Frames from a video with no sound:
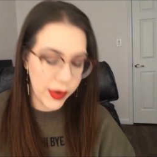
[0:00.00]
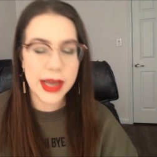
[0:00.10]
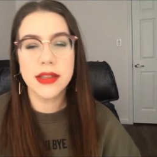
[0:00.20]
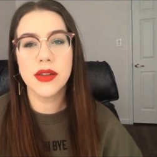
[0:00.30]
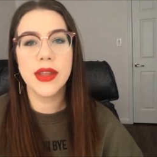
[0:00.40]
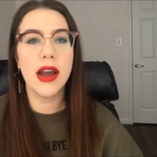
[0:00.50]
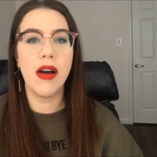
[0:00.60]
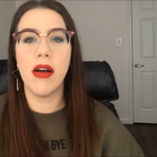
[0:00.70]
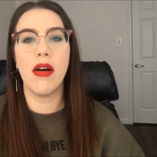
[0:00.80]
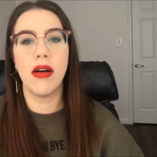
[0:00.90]
Okay, so they
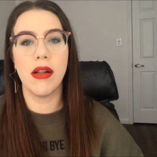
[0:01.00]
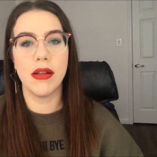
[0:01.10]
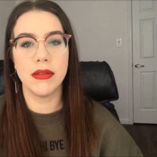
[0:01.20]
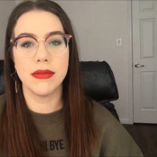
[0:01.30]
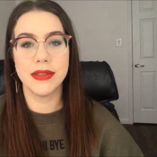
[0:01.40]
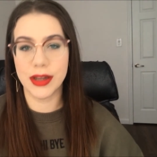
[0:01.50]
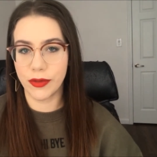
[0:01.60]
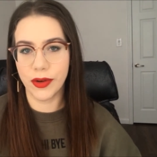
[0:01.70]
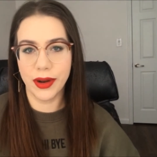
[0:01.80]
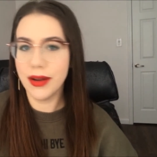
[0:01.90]
are all
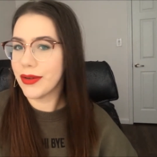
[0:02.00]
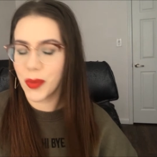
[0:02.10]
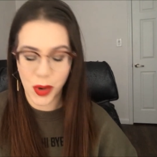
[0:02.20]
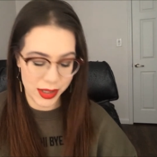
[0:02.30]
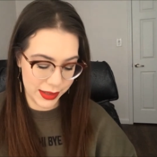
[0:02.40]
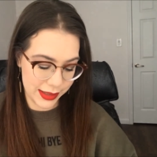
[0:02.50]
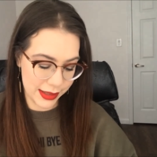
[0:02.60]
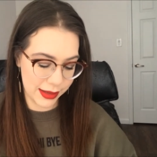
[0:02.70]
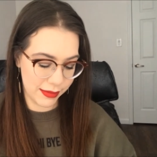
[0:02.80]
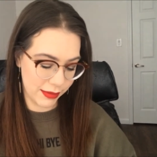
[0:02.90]
different.
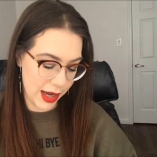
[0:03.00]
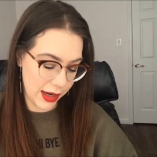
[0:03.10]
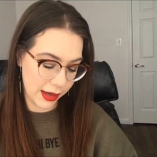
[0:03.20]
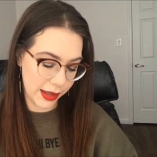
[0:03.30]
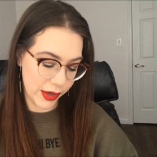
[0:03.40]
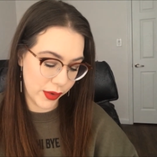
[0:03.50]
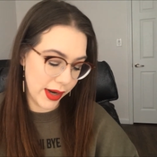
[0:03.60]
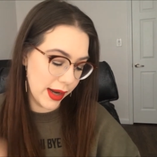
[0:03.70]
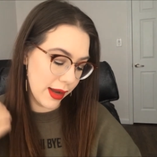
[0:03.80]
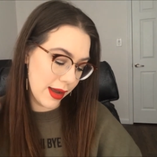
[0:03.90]
One's kind of
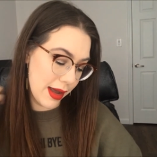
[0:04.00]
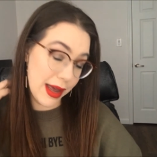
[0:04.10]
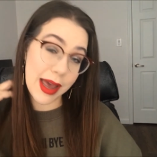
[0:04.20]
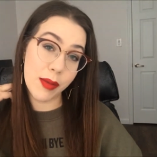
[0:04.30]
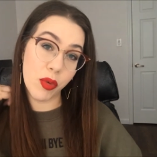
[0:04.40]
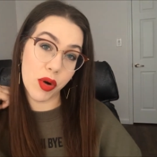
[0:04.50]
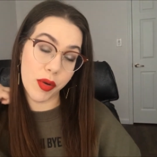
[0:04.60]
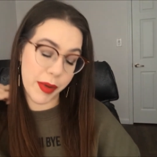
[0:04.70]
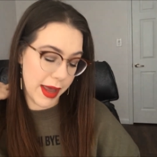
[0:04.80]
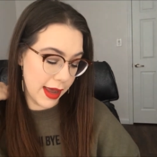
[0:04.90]
glittery and
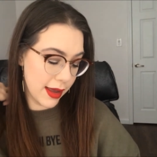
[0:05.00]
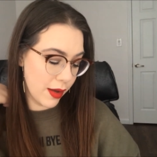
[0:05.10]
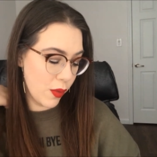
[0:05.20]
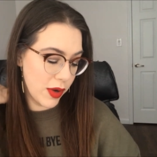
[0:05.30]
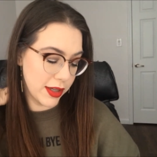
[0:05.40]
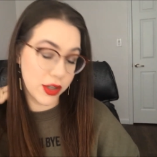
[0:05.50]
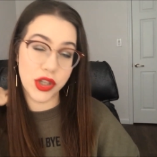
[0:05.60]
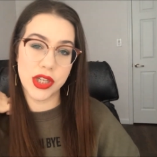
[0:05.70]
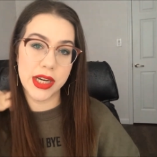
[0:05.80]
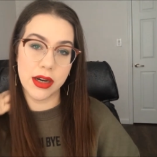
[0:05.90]
more opaque. One's
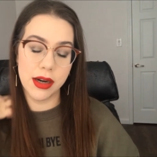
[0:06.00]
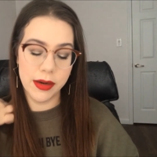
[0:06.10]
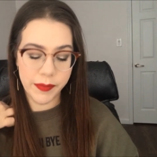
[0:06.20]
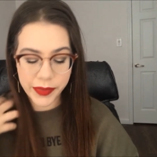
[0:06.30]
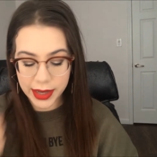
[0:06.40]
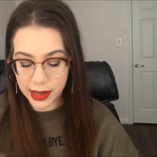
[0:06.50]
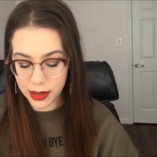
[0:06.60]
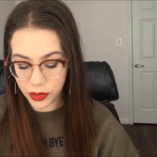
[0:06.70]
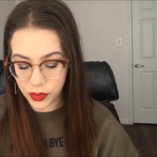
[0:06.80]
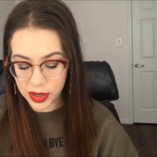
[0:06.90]
sheer
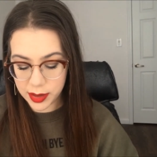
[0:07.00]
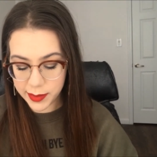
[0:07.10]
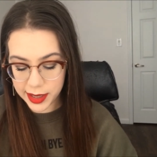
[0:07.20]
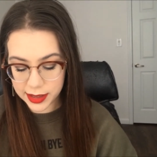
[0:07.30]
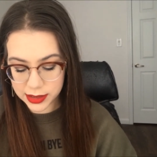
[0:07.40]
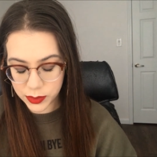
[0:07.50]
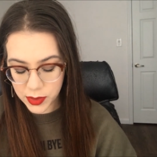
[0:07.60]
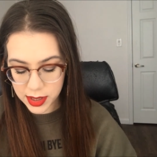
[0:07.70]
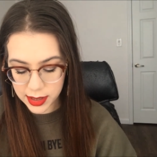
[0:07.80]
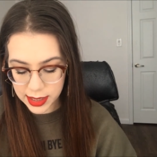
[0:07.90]
and a cream, and this
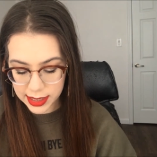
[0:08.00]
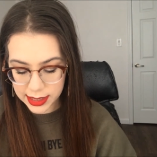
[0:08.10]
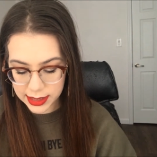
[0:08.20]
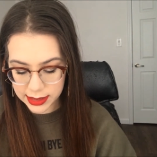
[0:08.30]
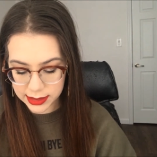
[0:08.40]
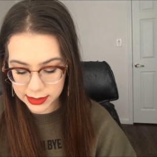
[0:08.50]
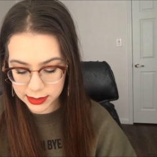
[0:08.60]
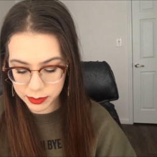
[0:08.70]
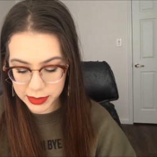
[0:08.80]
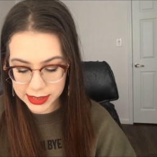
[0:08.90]
one
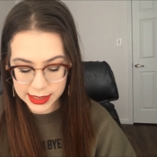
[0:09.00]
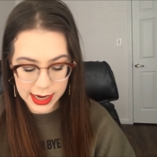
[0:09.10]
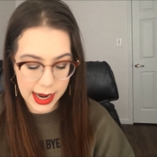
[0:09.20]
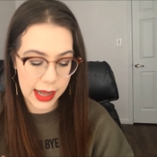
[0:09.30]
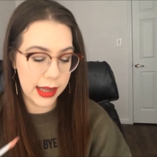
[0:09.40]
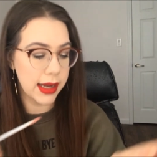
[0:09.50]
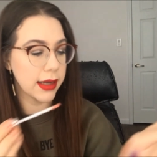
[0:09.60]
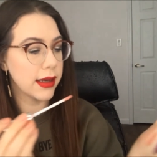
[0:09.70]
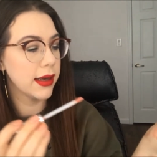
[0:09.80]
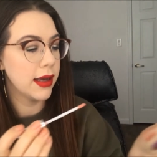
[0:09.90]
is
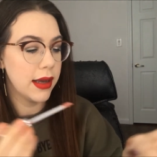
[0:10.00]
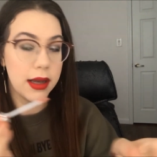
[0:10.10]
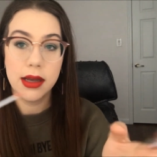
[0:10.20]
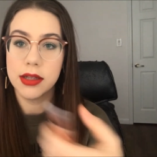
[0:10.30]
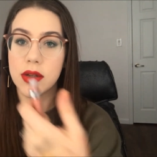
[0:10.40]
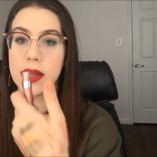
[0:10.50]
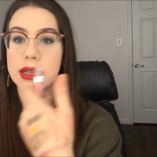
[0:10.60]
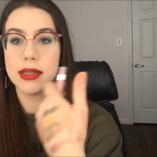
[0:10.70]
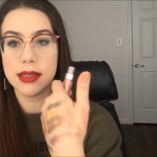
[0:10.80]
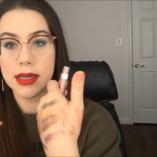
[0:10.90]
metallic. So
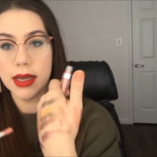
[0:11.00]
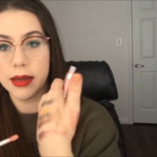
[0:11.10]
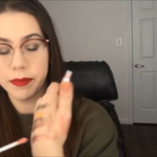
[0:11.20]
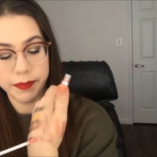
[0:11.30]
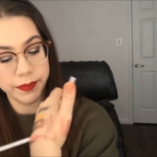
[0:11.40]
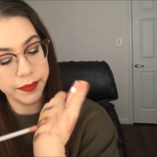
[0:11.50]
let's see.